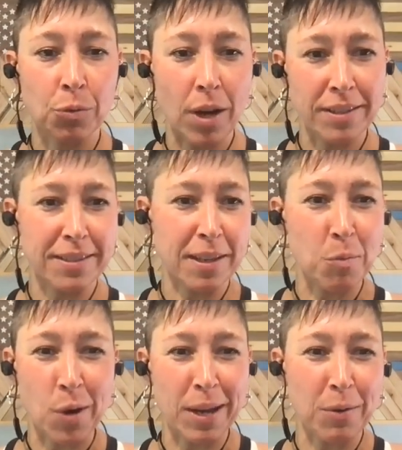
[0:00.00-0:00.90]
run
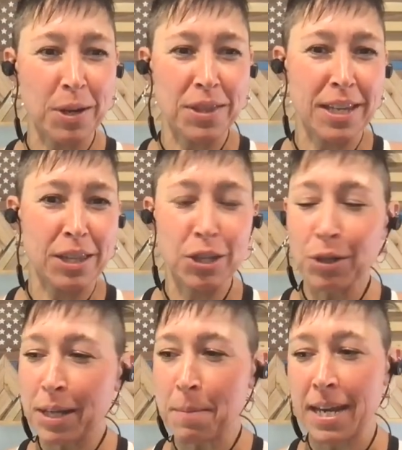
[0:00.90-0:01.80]
somewhere within
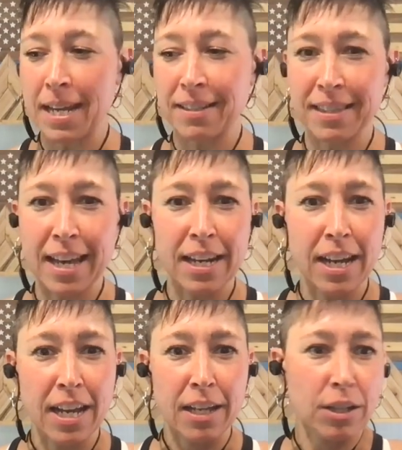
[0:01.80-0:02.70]
30 minutes that
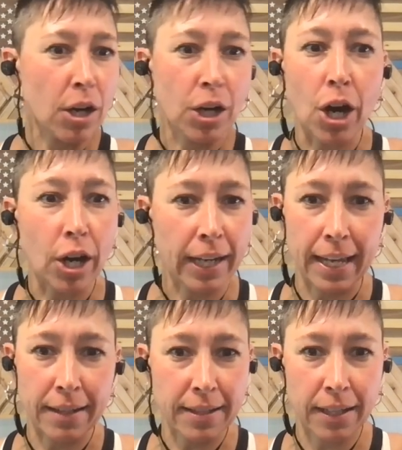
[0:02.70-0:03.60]
a car
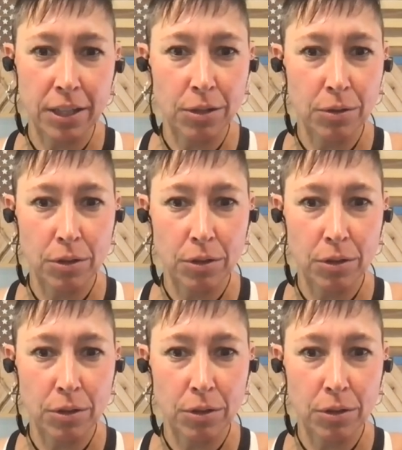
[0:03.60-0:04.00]
can't take you.